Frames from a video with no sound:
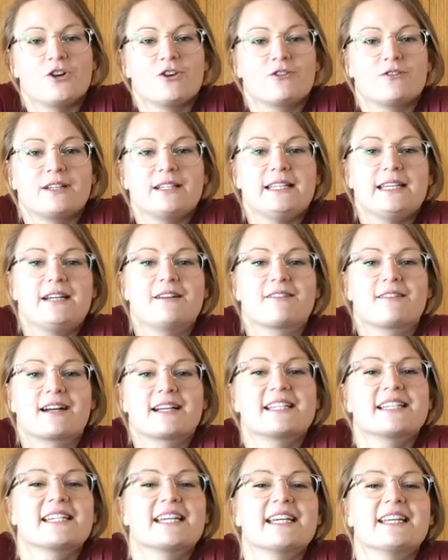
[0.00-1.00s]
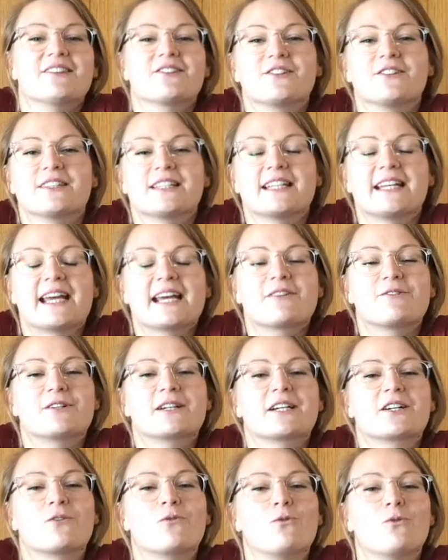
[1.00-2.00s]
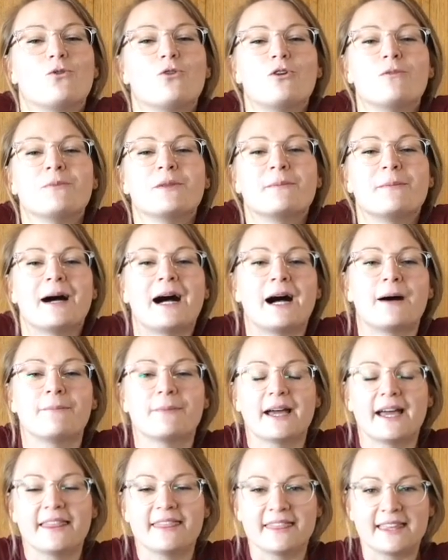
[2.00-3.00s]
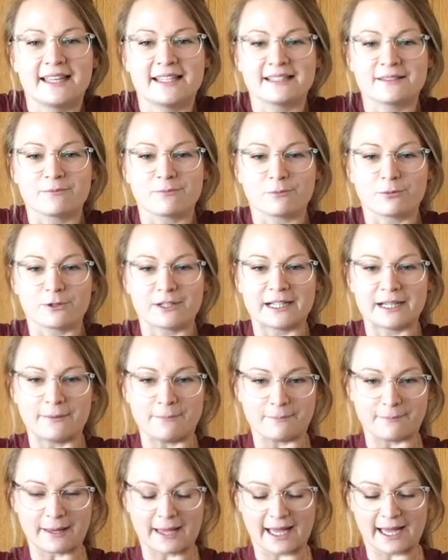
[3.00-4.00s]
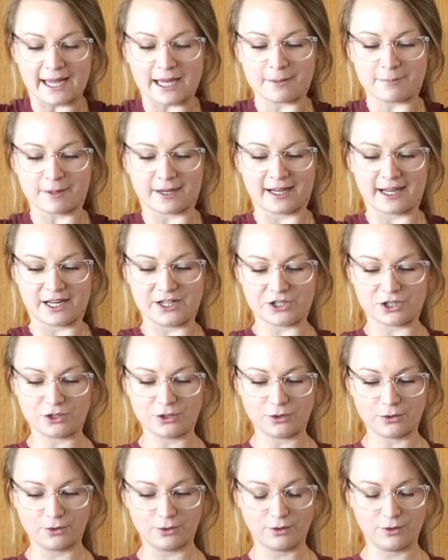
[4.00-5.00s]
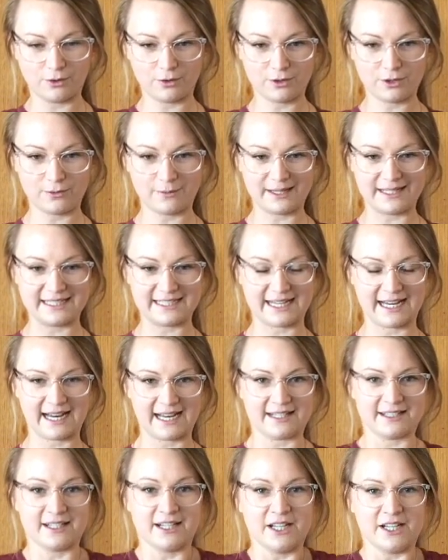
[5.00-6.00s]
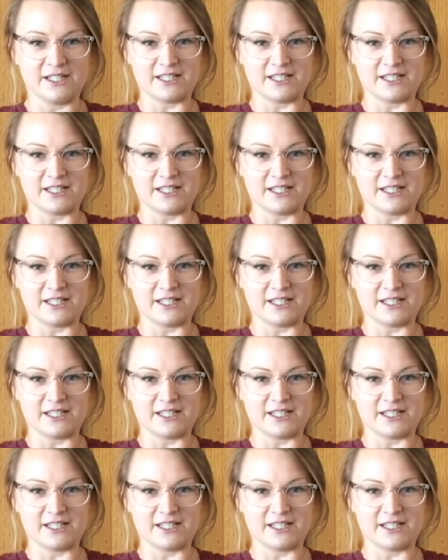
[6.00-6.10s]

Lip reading: really crunching through the neck. We're going to warm them up and then bring it back behind you all the way down